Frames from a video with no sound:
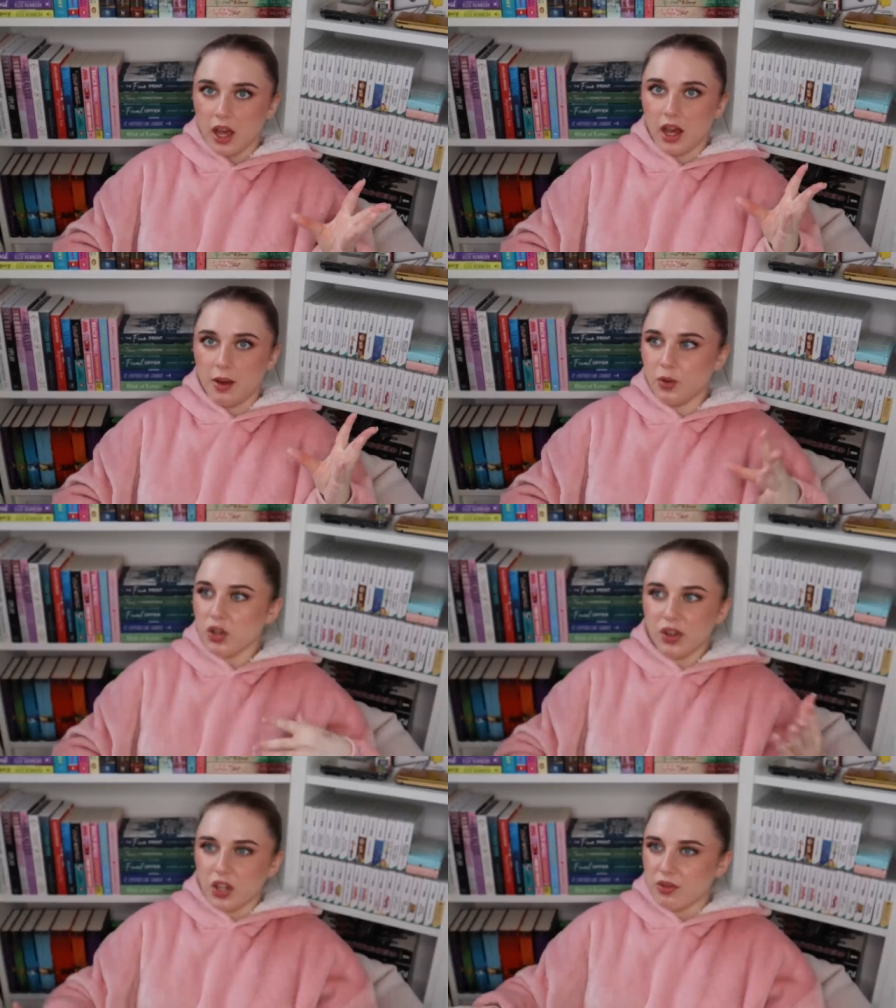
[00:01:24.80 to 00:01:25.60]
Um, not
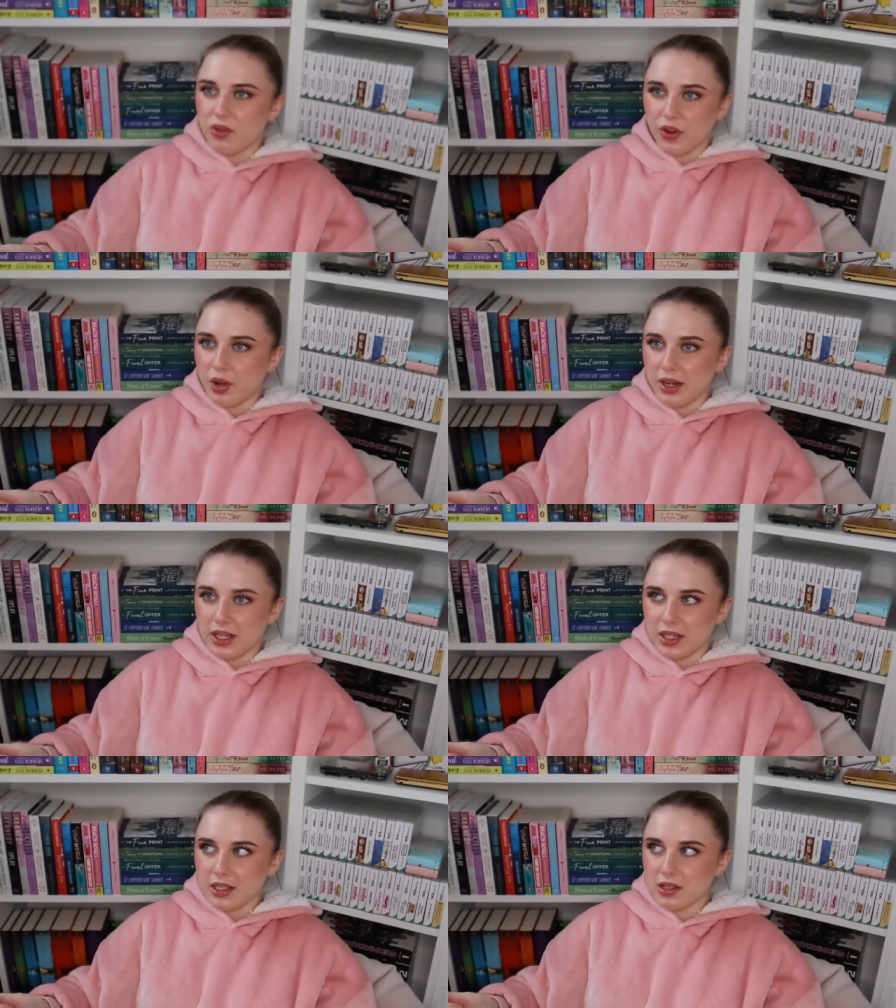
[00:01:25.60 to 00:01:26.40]
even looking for video
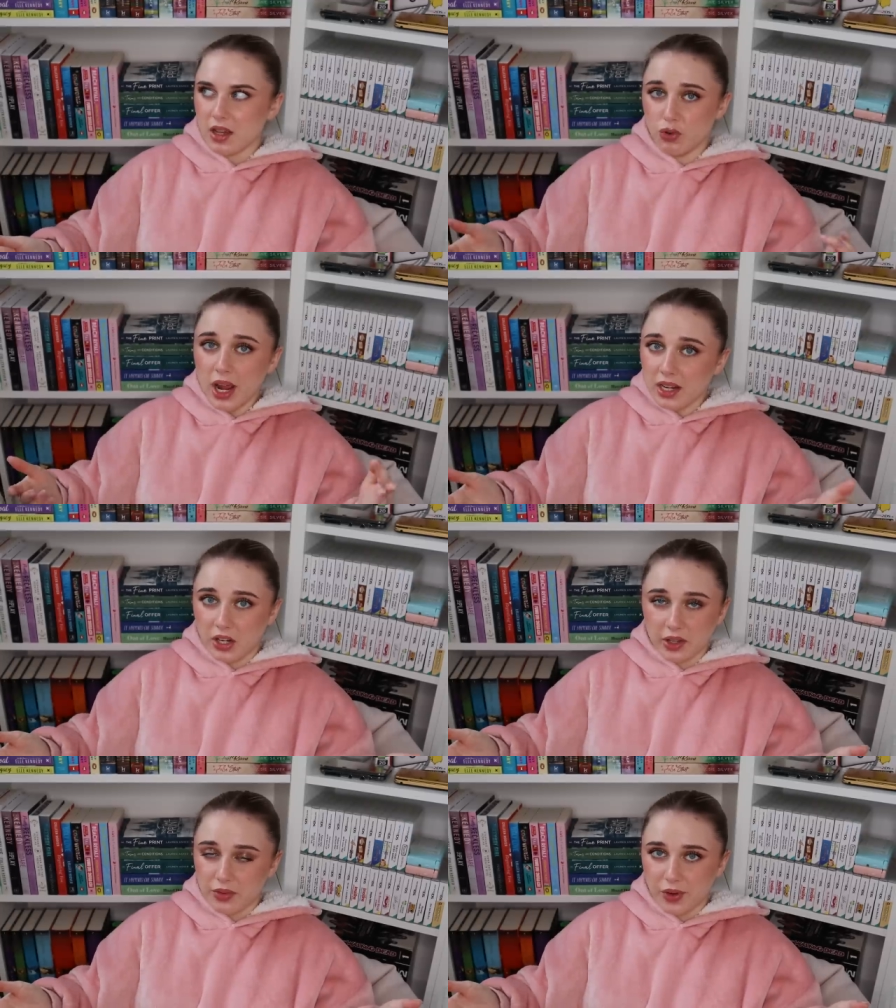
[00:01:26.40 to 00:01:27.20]
ideas, rarely
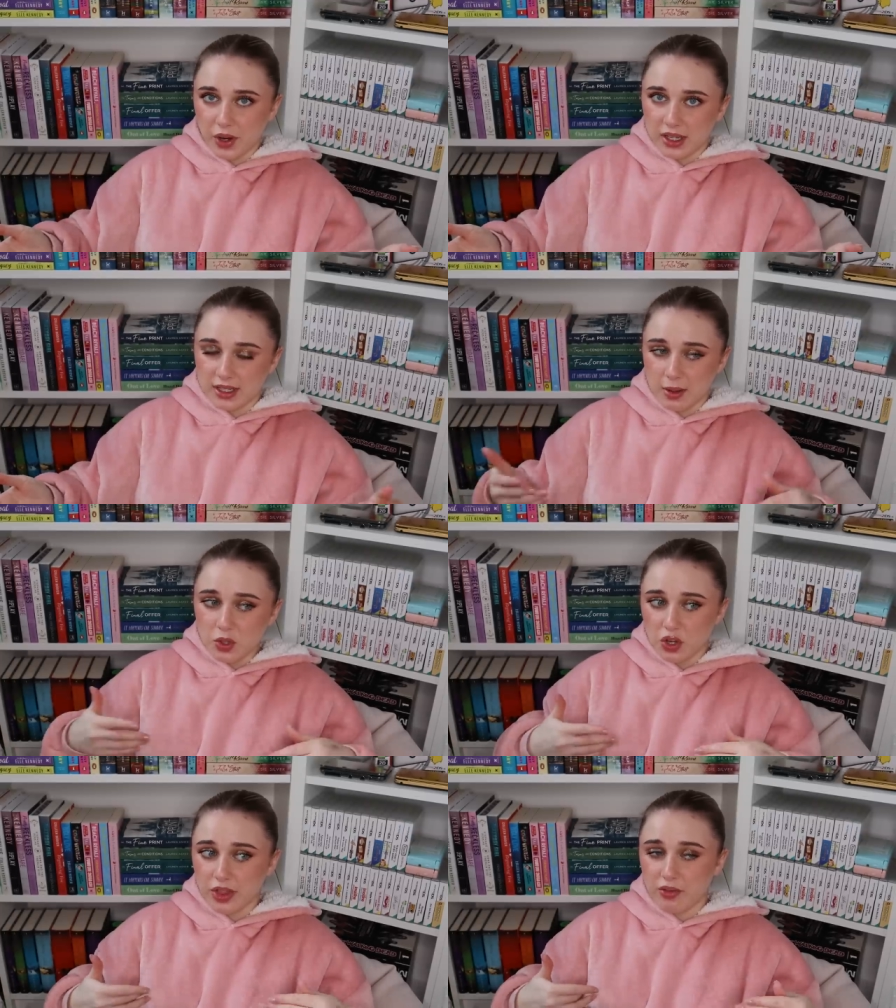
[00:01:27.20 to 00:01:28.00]
looking for video ideas. I'm
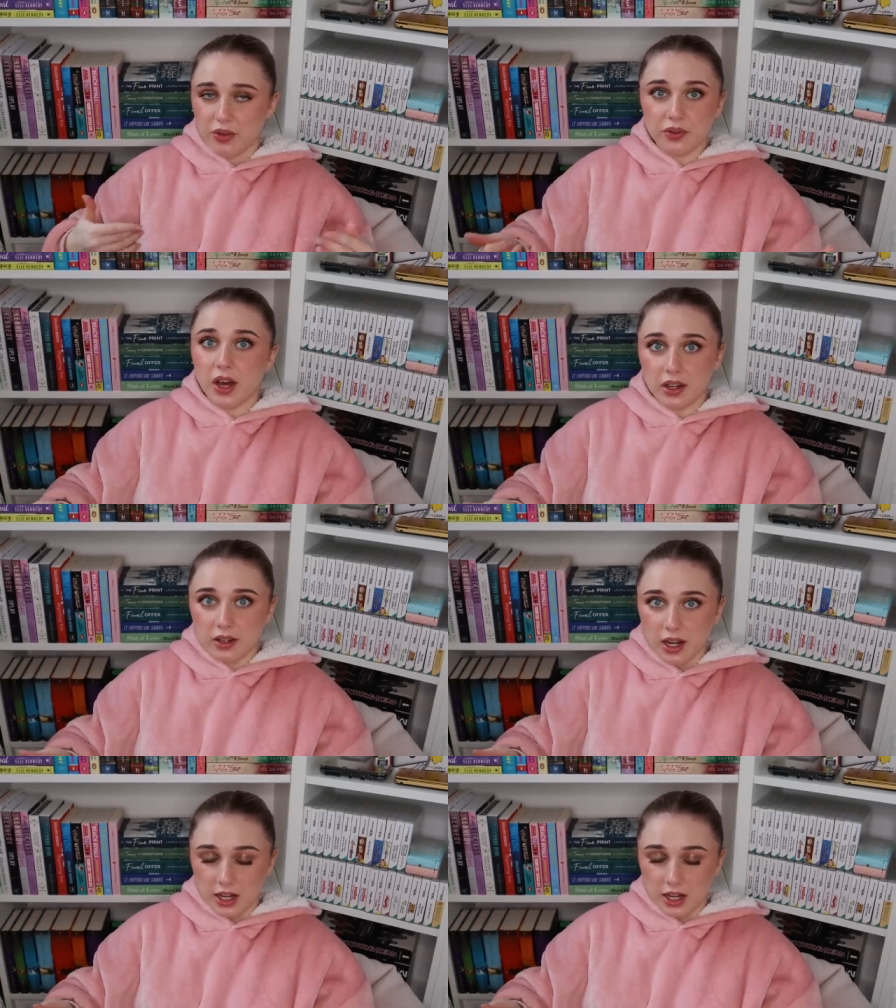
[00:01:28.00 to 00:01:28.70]
just on there for fun.